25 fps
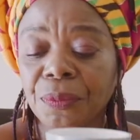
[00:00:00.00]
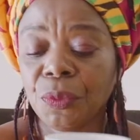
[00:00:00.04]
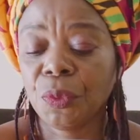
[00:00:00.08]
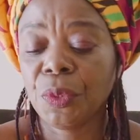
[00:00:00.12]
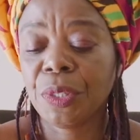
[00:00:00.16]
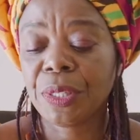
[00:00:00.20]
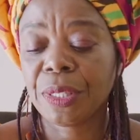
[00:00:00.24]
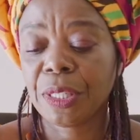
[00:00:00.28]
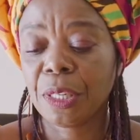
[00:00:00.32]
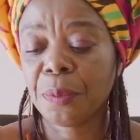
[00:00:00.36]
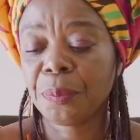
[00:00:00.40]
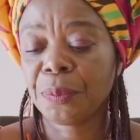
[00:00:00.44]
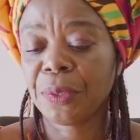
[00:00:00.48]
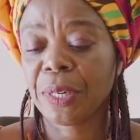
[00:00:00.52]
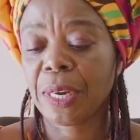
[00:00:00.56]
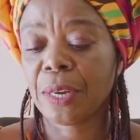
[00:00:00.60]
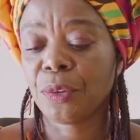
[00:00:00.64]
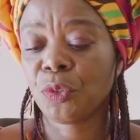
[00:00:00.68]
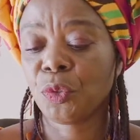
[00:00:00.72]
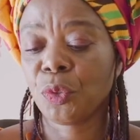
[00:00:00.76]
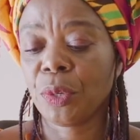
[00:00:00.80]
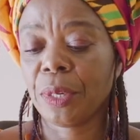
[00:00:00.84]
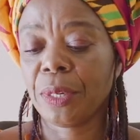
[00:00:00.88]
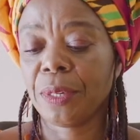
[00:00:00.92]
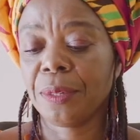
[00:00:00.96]
We sip
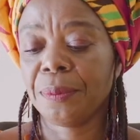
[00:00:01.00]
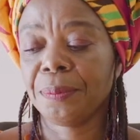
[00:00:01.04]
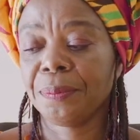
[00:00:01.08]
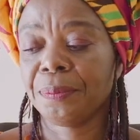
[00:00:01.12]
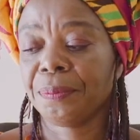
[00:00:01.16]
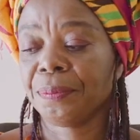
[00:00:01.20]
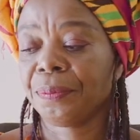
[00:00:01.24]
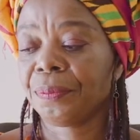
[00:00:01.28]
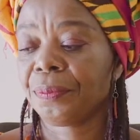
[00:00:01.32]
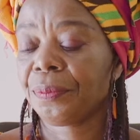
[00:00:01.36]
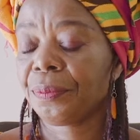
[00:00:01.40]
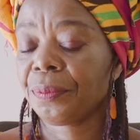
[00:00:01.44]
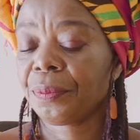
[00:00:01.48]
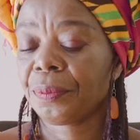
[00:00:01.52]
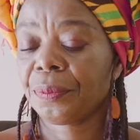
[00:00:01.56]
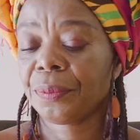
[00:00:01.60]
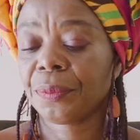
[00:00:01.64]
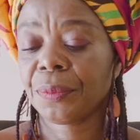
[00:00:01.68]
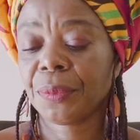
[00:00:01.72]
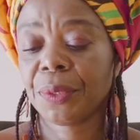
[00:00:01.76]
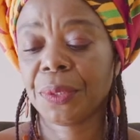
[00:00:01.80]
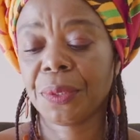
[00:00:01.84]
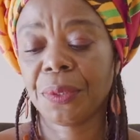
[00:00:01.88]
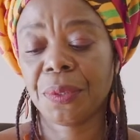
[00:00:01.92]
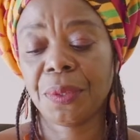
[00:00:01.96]
gradually.
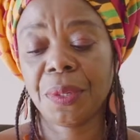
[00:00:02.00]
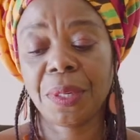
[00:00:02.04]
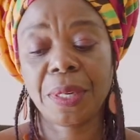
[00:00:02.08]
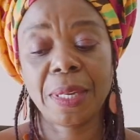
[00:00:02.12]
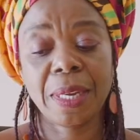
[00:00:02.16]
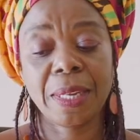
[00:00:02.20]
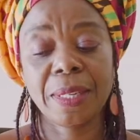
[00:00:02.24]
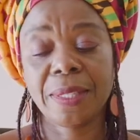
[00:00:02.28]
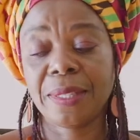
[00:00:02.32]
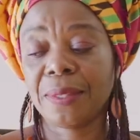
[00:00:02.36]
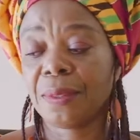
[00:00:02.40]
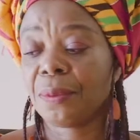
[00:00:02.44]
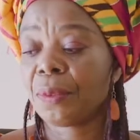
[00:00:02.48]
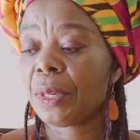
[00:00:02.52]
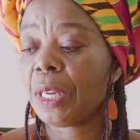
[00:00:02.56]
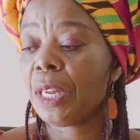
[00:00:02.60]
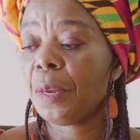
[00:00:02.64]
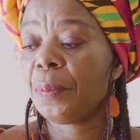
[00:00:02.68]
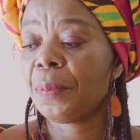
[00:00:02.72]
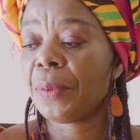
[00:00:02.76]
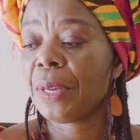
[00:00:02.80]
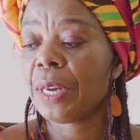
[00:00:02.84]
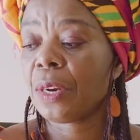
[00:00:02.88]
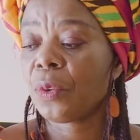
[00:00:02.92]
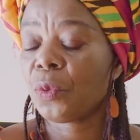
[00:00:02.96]
So you can
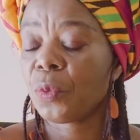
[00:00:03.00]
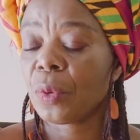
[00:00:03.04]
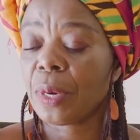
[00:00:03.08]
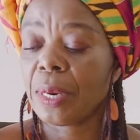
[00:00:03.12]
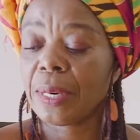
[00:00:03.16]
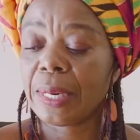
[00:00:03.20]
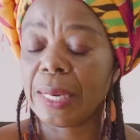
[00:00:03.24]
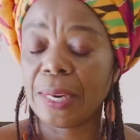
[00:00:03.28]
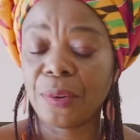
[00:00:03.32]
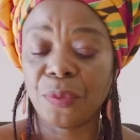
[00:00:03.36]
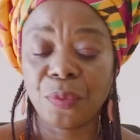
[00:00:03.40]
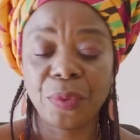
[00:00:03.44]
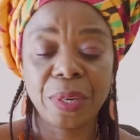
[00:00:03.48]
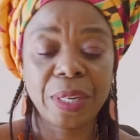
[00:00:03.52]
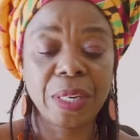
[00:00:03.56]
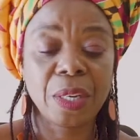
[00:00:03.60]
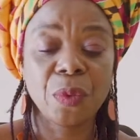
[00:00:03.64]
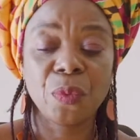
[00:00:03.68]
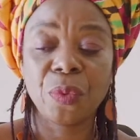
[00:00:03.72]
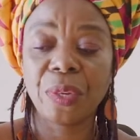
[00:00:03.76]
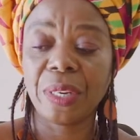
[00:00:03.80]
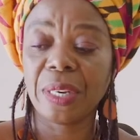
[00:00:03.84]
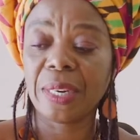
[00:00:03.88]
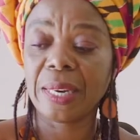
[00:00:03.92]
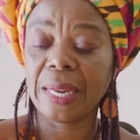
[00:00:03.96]
keep that one and drink it
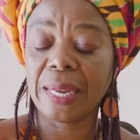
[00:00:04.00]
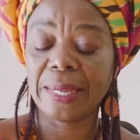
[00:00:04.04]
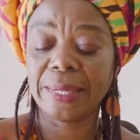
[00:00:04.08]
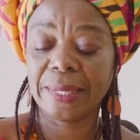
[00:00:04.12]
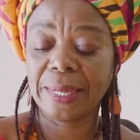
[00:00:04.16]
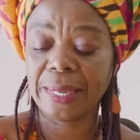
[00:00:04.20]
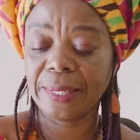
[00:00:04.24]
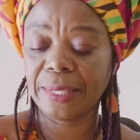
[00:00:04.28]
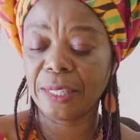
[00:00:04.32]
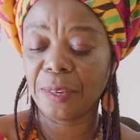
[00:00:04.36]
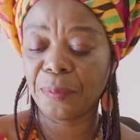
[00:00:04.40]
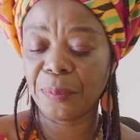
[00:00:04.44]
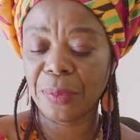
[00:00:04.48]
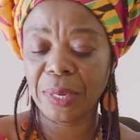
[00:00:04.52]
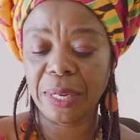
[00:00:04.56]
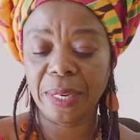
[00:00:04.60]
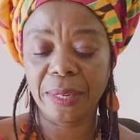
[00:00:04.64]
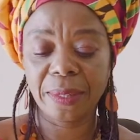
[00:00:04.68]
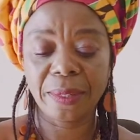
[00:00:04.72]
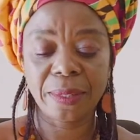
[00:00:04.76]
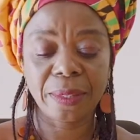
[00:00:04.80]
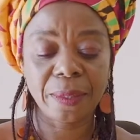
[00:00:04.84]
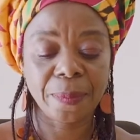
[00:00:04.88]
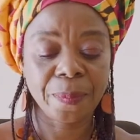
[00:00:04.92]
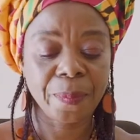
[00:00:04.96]
within like 30
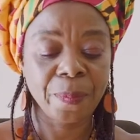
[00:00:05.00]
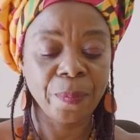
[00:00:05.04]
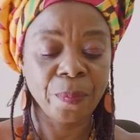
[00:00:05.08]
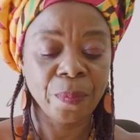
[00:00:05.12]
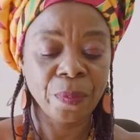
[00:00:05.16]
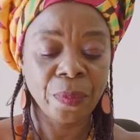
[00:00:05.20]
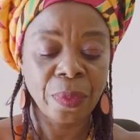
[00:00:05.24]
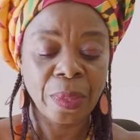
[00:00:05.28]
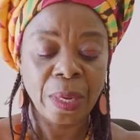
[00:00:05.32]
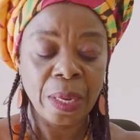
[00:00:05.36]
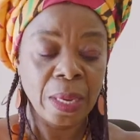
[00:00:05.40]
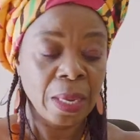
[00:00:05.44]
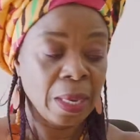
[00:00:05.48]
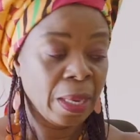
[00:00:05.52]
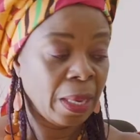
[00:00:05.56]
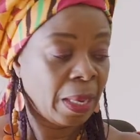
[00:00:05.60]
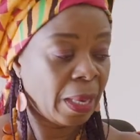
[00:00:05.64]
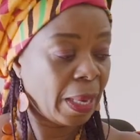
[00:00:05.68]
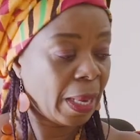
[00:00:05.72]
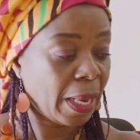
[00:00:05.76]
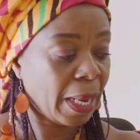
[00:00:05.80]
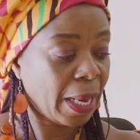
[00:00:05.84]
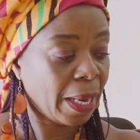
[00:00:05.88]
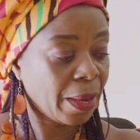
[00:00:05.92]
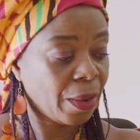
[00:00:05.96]
minutes.
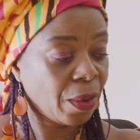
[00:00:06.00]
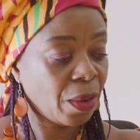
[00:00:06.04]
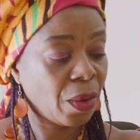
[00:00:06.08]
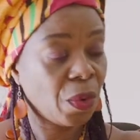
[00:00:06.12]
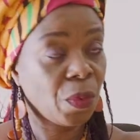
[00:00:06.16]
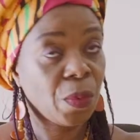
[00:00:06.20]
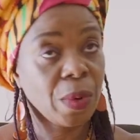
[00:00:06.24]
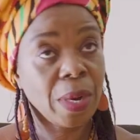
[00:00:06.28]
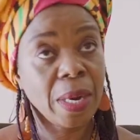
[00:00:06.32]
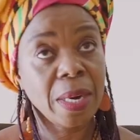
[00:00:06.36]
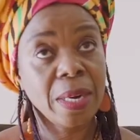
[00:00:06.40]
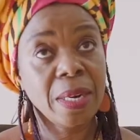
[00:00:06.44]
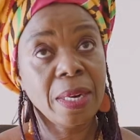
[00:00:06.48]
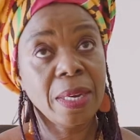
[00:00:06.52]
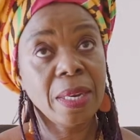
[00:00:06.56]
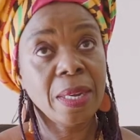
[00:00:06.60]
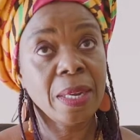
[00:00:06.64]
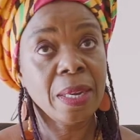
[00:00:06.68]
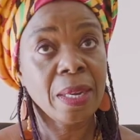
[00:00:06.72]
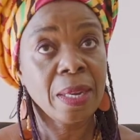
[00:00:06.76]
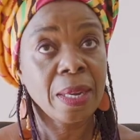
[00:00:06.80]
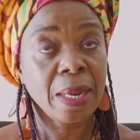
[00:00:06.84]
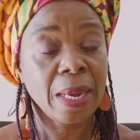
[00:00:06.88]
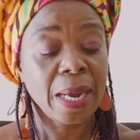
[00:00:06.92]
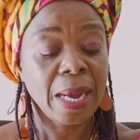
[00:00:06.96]
I
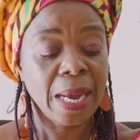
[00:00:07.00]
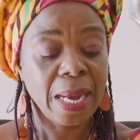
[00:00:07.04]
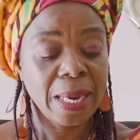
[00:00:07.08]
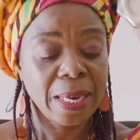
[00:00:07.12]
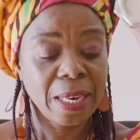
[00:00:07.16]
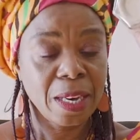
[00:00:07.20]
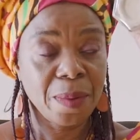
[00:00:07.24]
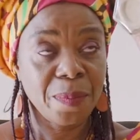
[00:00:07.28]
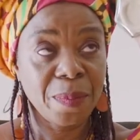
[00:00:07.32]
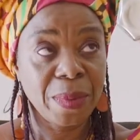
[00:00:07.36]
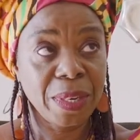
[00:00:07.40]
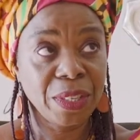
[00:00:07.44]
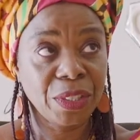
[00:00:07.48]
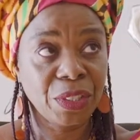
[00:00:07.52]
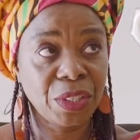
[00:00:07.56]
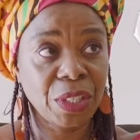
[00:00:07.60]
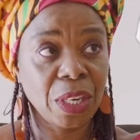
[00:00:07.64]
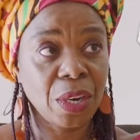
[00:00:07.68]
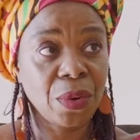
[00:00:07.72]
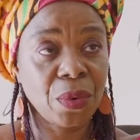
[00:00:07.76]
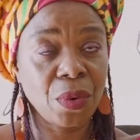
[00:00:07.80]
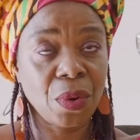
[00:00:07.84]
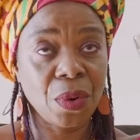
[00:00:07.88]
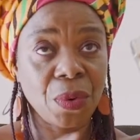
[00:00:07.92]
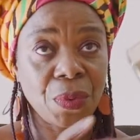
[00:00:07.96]
already had a
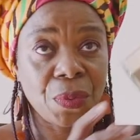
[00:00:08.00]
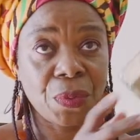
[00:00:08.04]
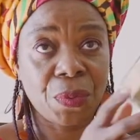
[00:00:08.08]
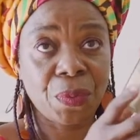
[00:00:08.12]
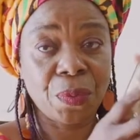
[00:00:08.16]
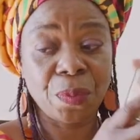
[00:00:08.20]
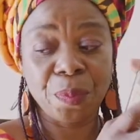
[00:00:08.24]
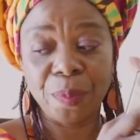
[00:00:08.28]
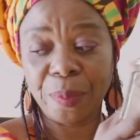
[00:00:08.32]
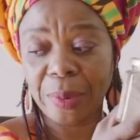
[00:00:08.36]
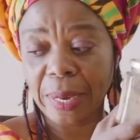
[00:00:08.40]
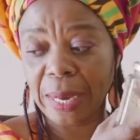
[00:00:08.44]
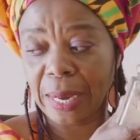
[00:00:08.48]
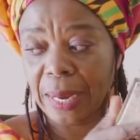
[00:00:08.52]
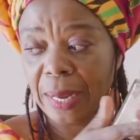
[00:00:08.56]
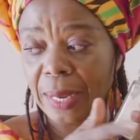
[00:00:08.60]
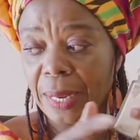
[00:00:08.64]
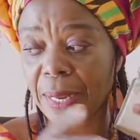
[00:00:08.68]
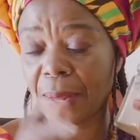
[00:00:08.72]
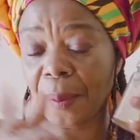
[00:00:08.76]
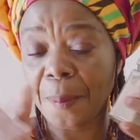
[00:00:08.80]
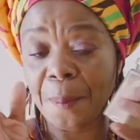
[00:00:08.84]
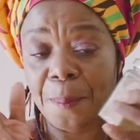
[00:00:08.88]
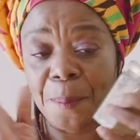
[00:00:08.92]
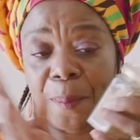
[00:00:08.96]
mixture of
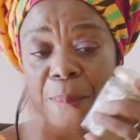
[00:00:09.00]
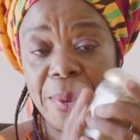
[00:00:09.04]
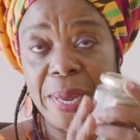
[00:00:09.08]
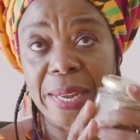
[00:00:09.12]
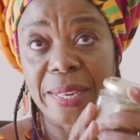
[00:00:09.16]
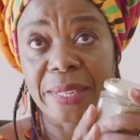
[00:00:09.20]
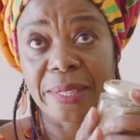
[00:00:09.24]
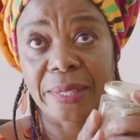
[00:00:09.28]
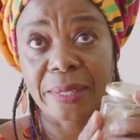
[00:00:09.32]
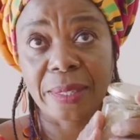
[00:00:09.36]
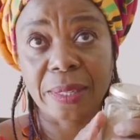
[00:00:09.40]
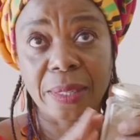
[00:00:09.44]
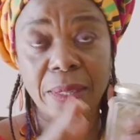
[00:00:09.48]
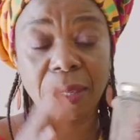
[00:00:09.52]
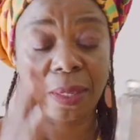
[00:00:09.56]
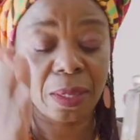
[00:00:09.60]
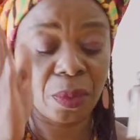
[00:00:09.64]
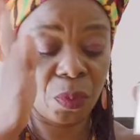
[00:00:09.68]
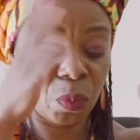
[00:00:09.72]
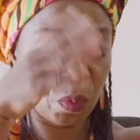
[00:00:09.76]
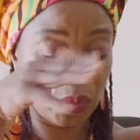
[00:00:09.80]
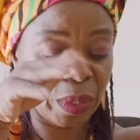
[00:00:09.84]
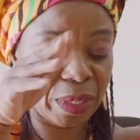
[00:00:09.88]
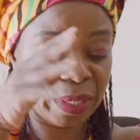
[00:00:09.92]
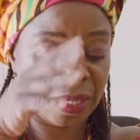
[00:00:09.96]
my mixed
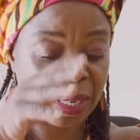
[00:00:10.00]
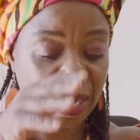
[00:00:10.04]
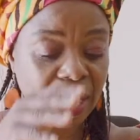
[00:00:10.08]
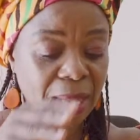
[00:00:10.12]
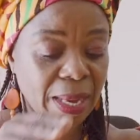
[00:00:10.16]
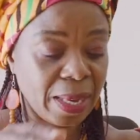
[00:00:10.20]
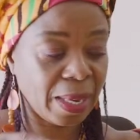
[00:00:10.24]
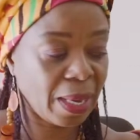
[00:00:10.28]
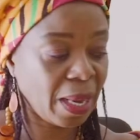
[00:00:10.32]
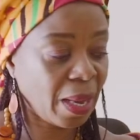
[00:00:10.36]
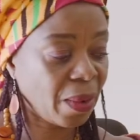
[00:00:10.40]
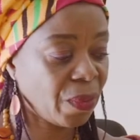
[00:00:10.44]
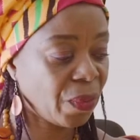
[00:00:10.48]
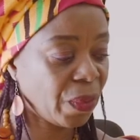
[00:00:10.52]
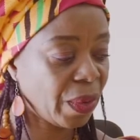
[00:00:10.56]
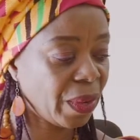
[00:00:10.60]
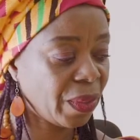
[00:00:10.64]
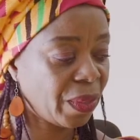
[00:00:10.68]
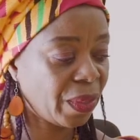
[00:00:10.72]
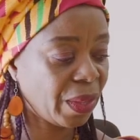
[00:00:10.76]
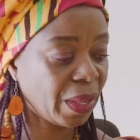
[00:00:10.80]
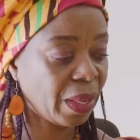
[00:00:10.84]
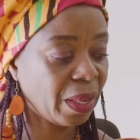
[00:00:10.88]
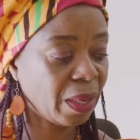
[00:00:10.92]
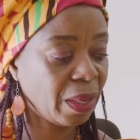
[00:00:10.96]
visa and
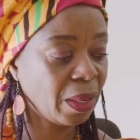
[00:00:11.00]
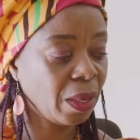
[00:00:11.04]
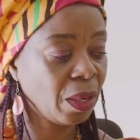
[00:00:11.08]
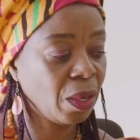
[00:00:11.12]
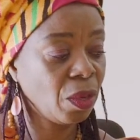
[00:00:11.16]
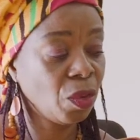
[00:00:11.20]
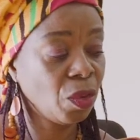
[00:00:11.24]
everything